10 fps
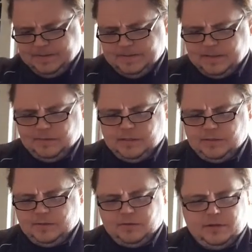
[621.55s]
There we are.
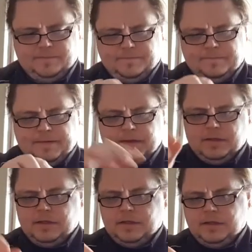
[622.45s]
Got it.
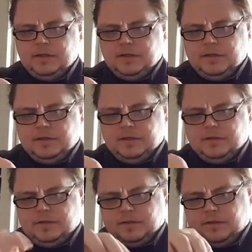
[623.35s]

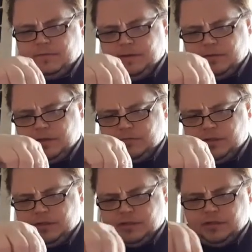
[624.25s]
Let's come out again.
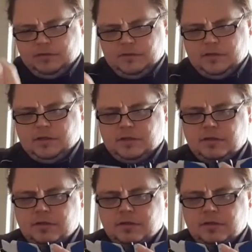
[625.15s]
Why has it done that?